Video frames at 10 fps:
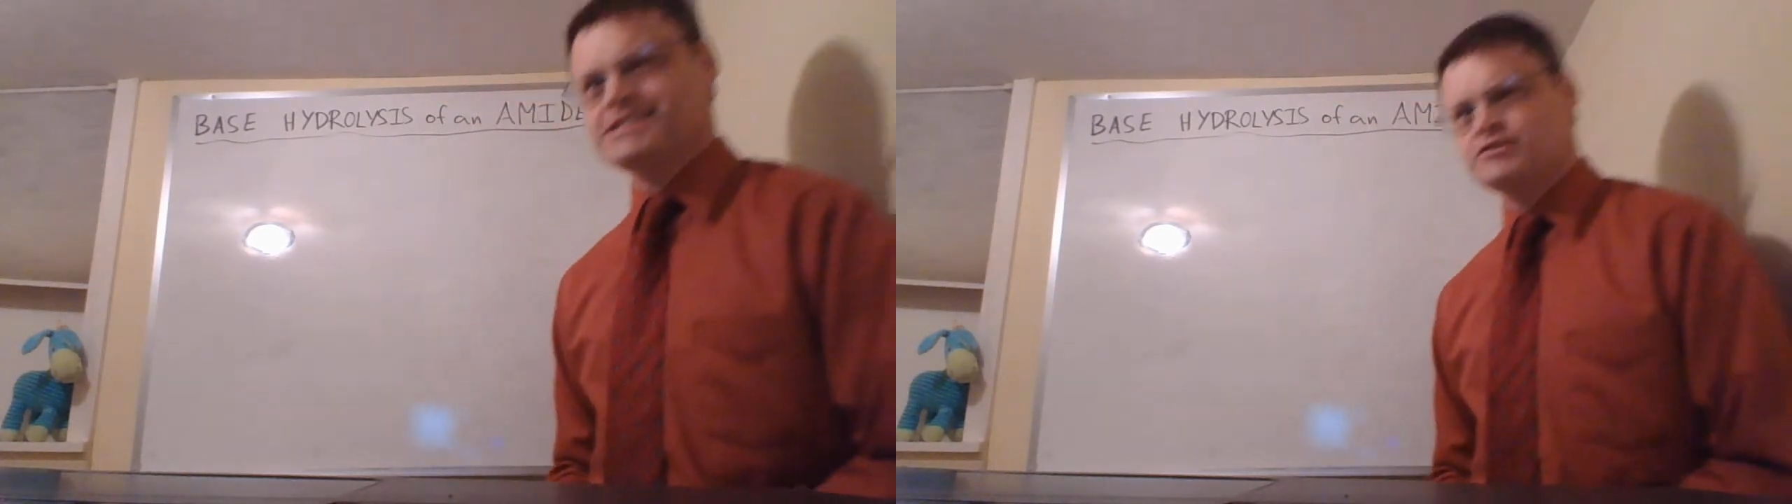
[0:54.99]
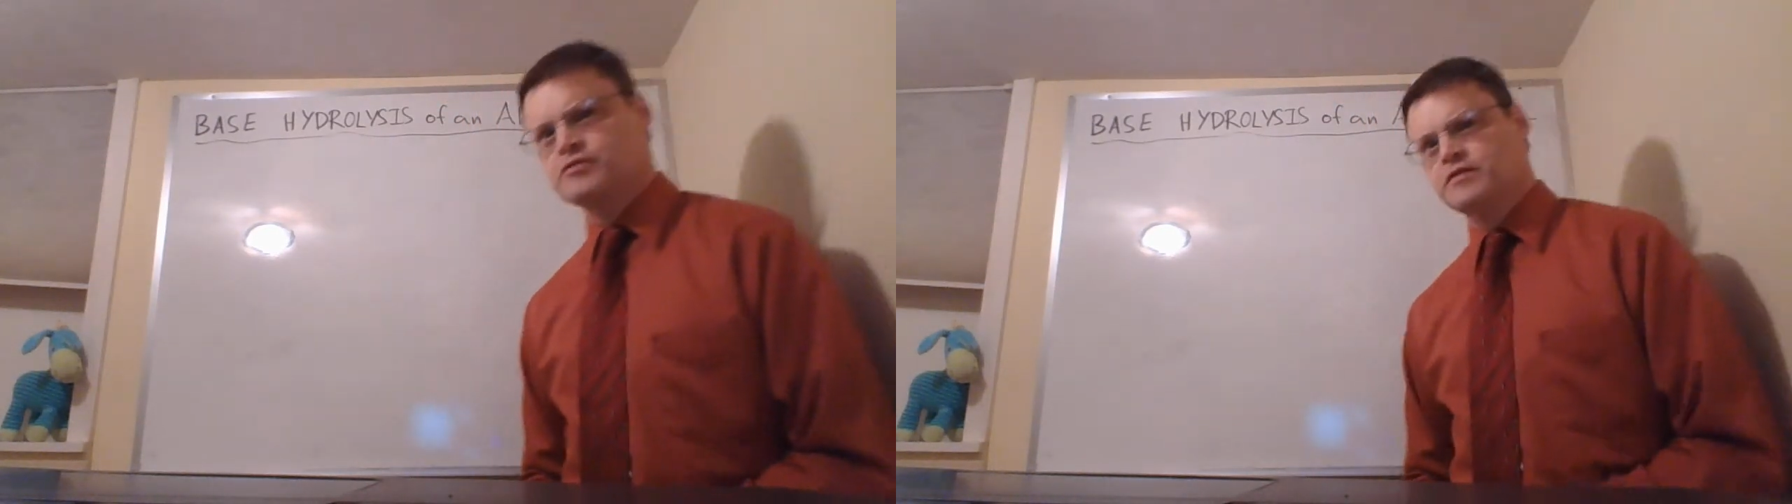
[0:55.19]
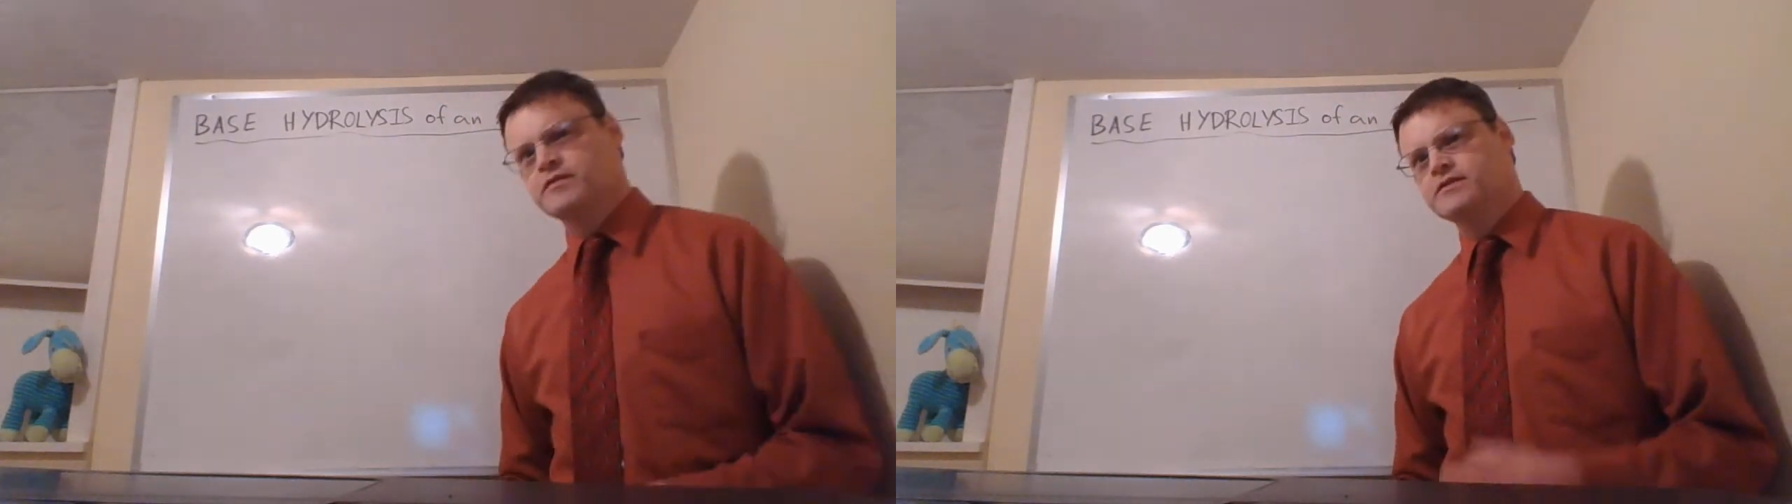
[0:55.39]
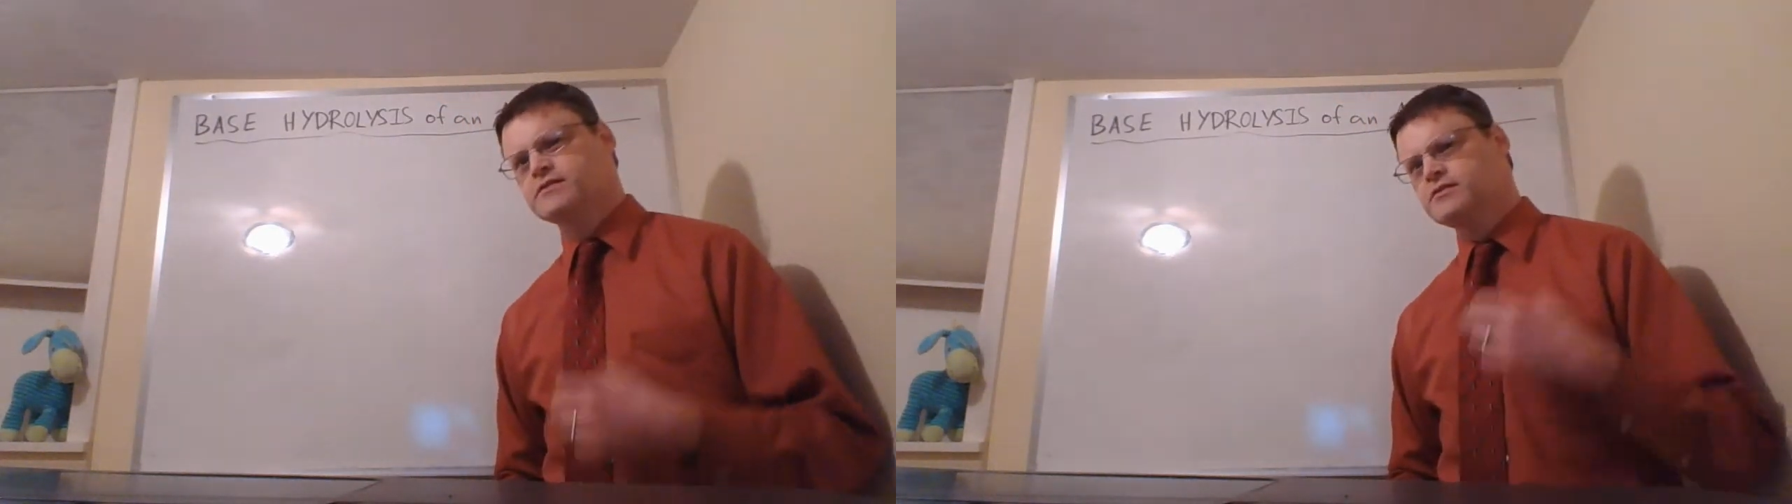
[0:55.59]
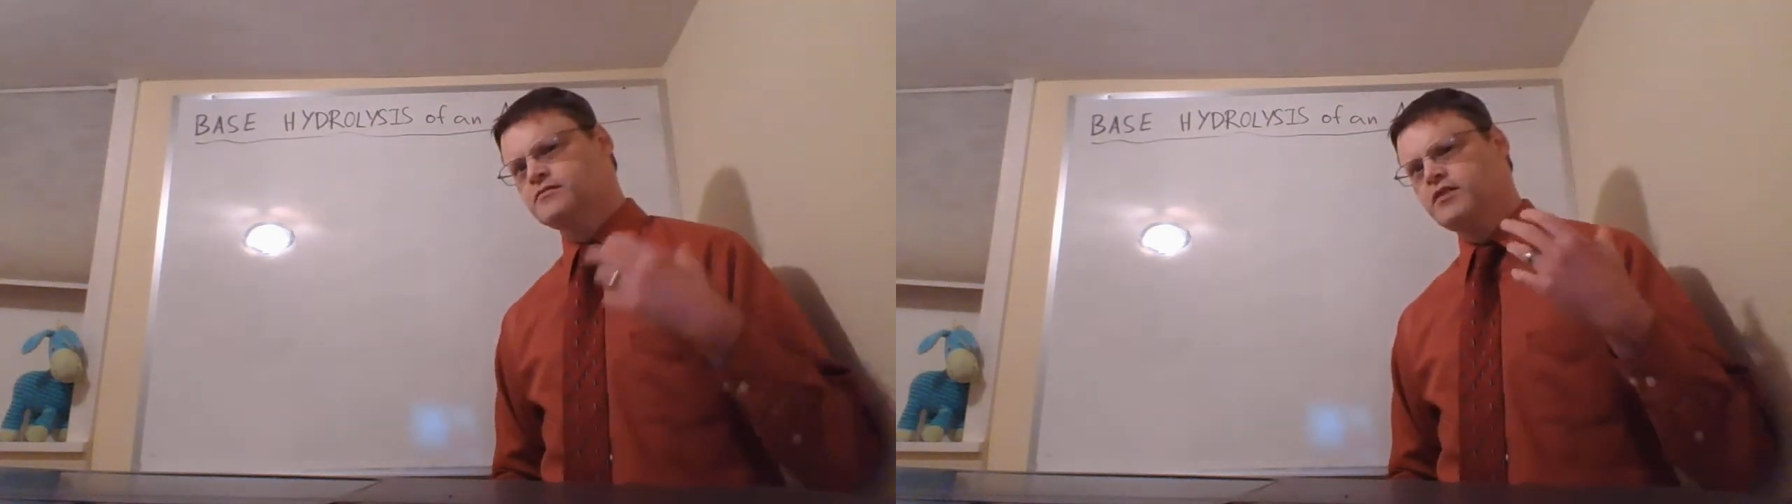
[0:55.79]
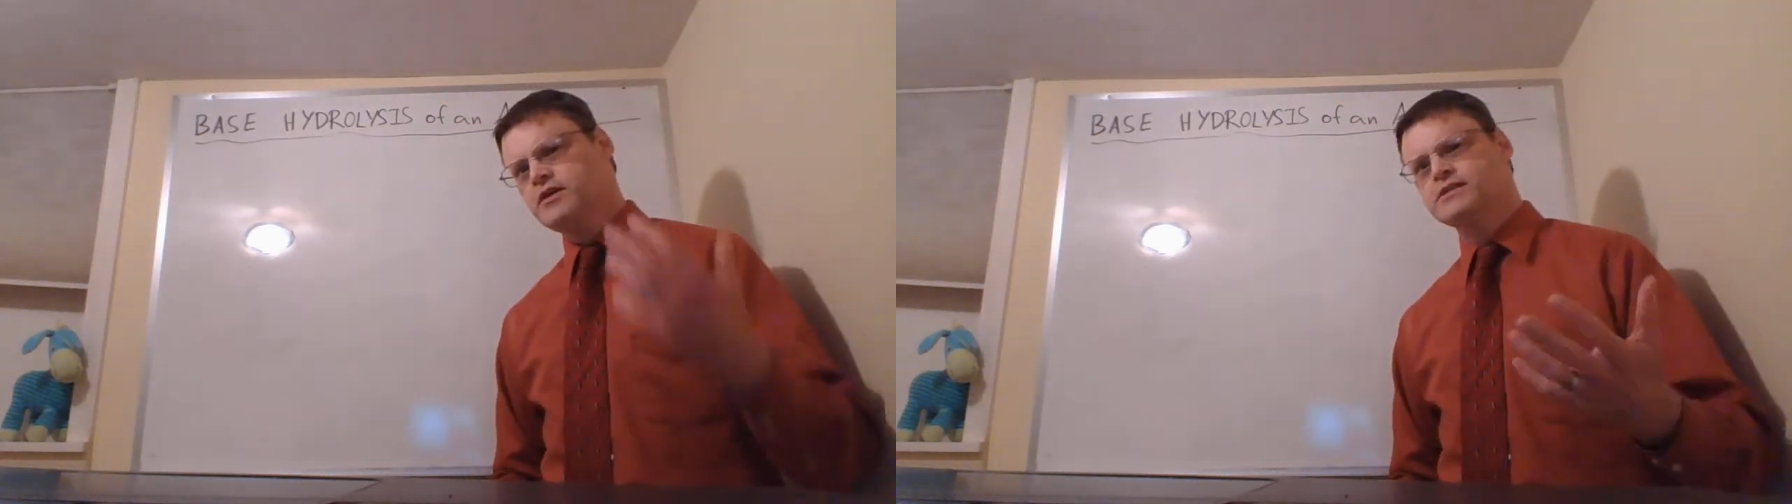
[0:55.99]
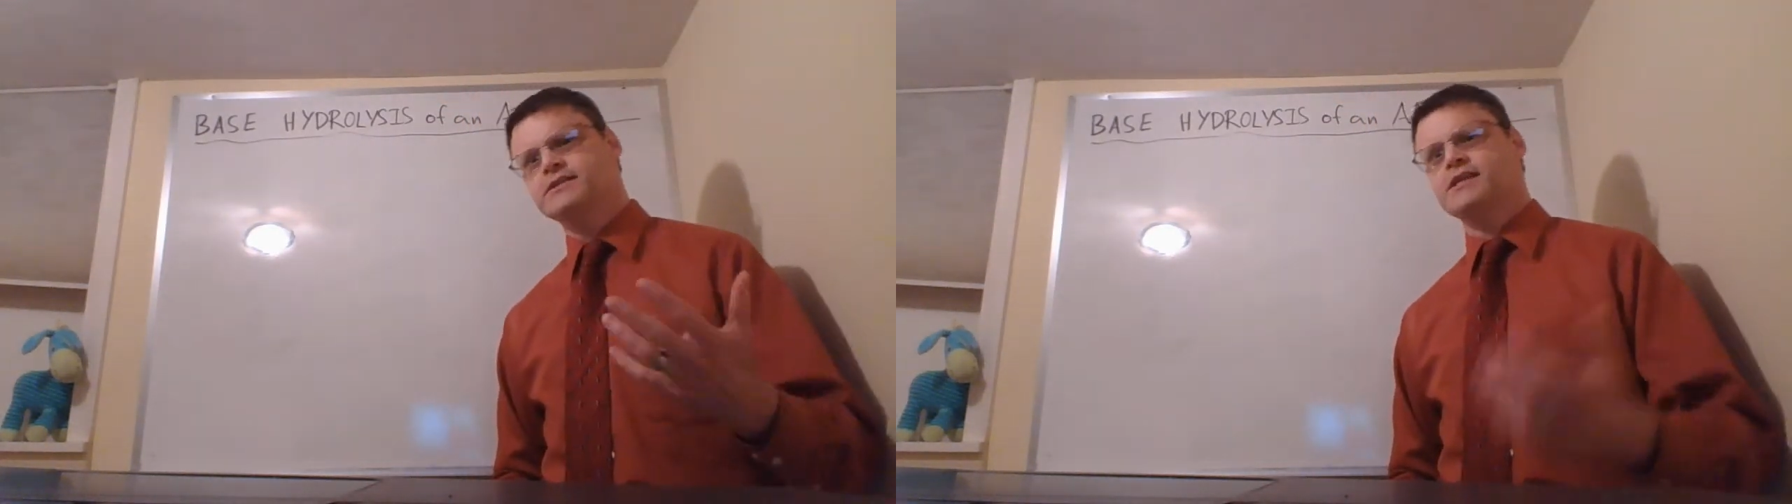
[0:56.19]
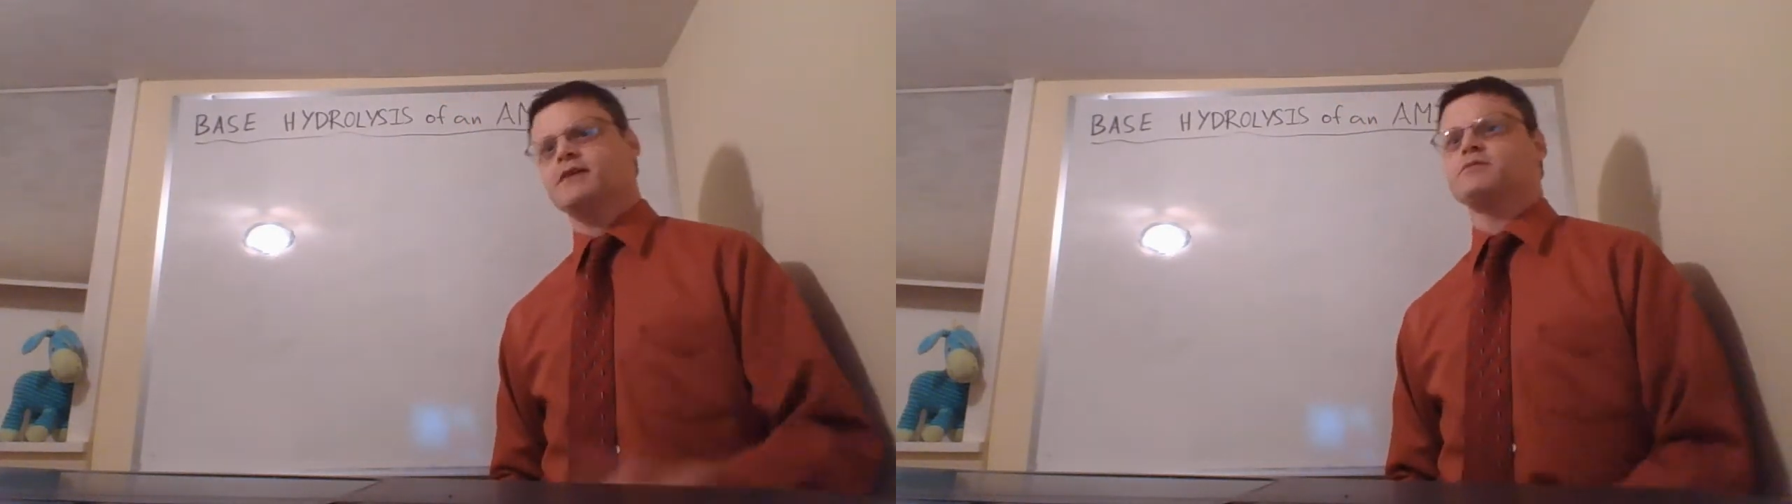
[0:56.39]
derivatives. They're very
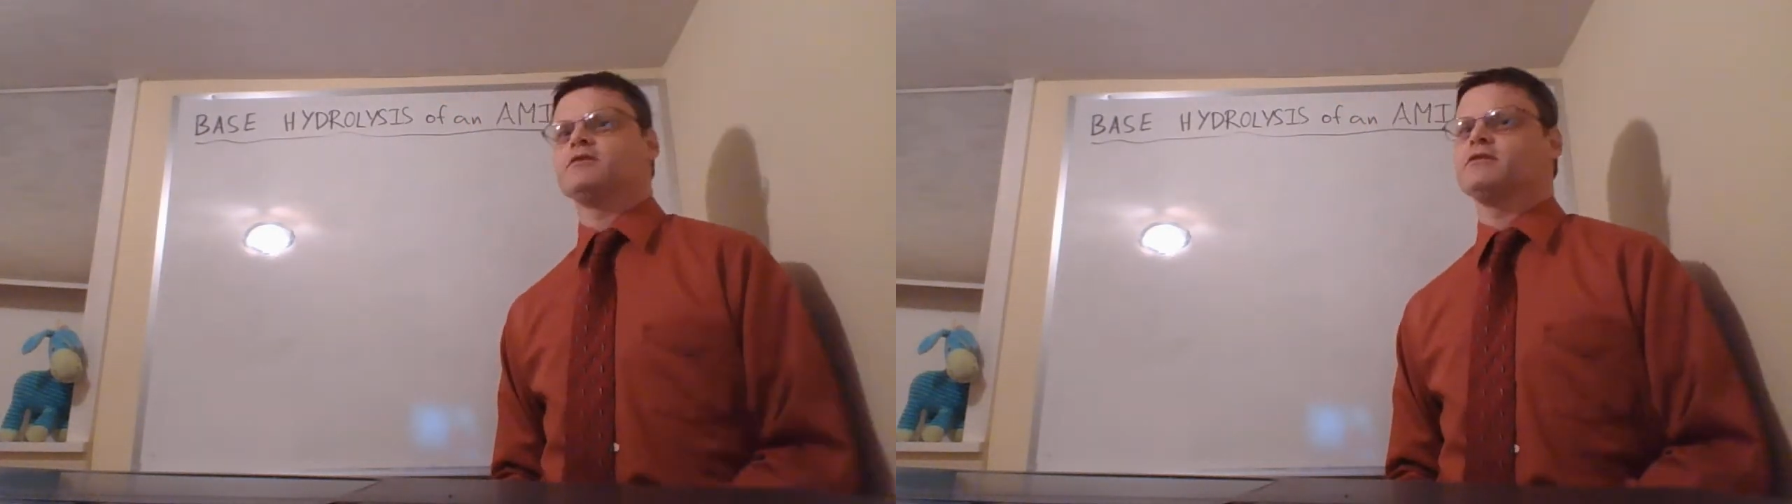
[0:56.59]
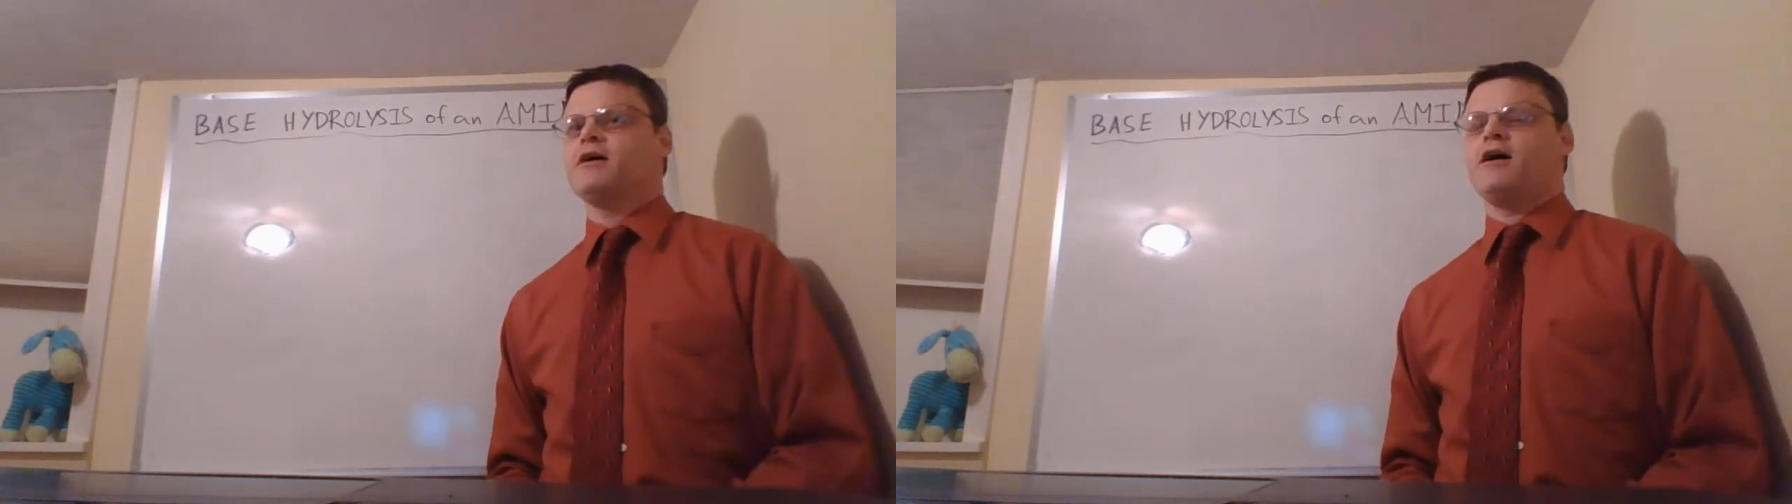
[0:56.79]
stable.